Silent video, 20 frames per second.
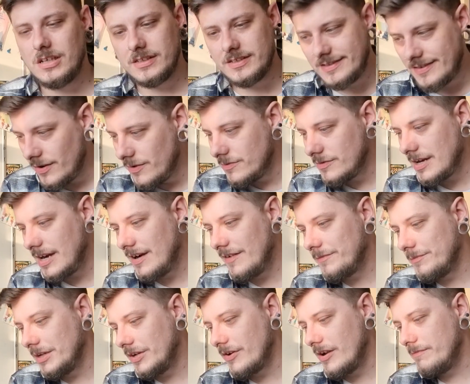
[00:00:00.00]
don't
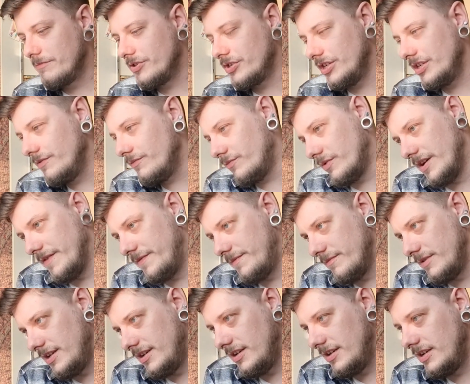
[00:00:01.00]
have my crib sheet with
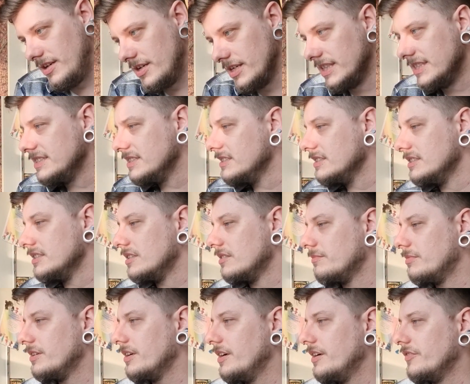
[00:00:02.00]
me
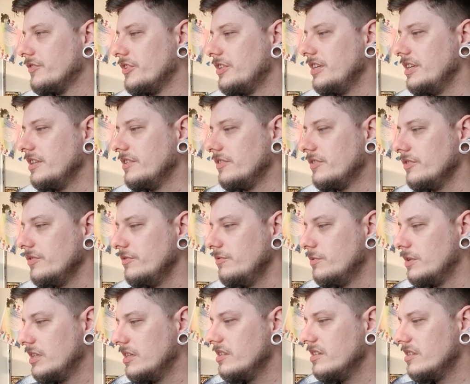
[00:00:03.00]
because I didn't do
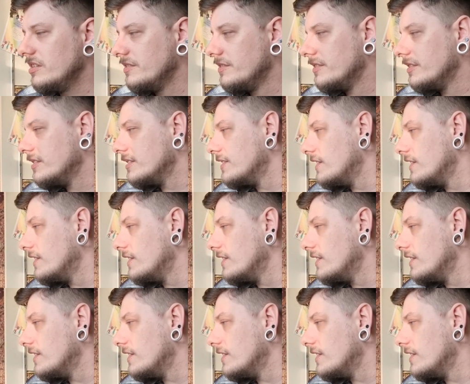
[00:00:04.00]
one.